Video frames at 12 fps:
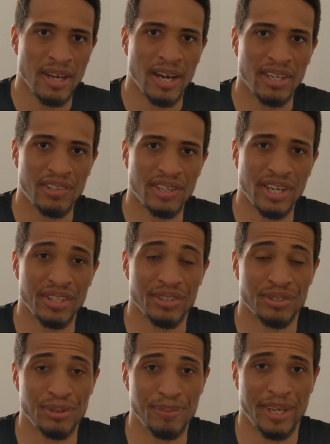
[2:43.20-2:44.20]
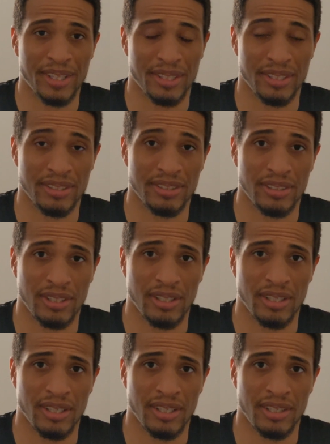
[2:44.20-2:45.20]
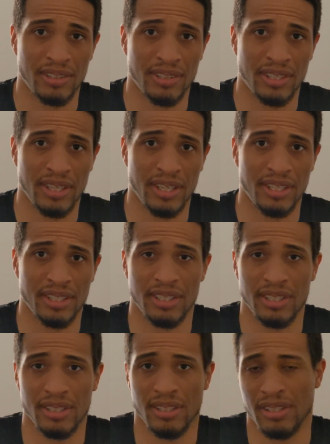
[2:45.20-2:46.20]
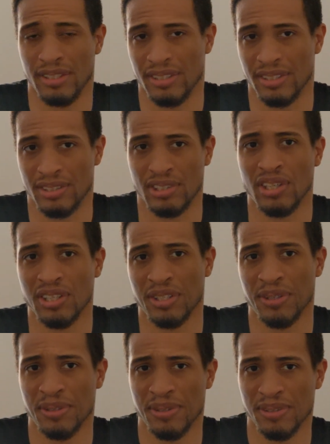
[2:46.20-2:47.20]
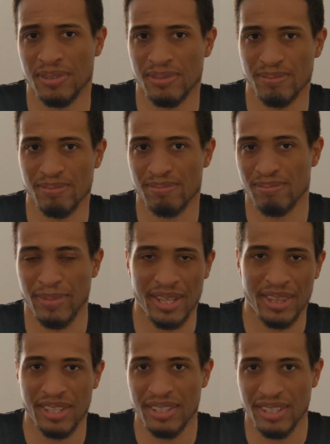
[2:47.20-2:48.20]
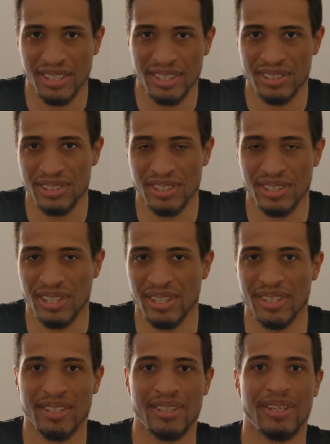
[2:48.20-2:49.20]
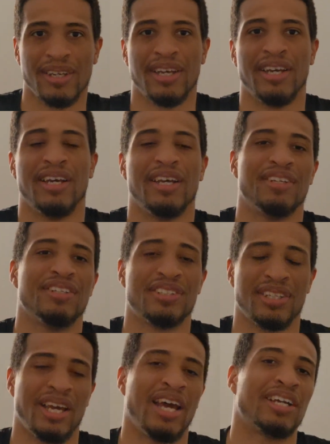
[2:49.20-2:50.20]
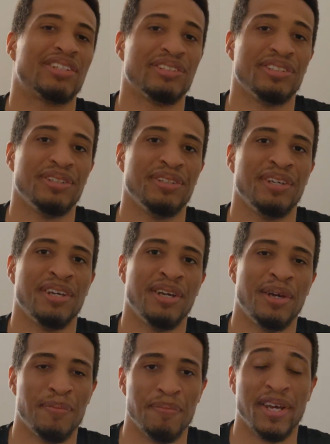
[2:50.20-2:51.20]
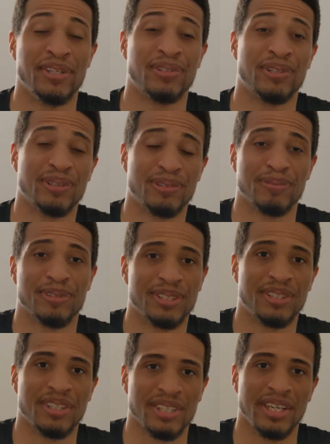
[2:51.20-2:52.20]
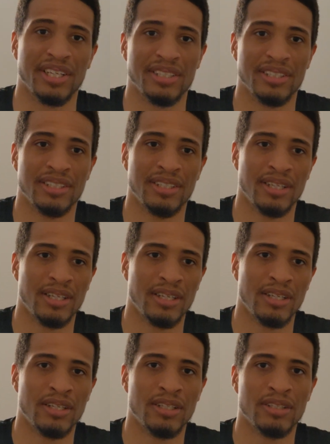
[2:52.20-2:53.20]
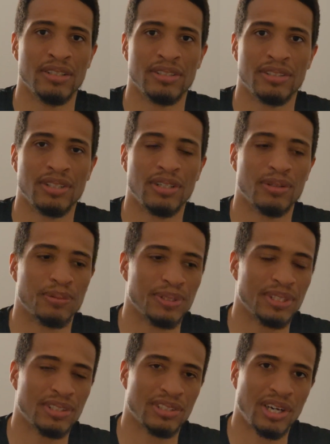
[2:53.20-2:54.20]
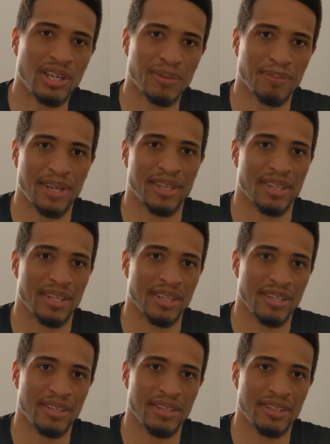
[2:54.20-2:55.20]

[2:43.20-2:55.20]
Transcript: I tried two methods. I tried the chalk method, I guess you could call it, and just actually measuring from center line. So with the chalk method,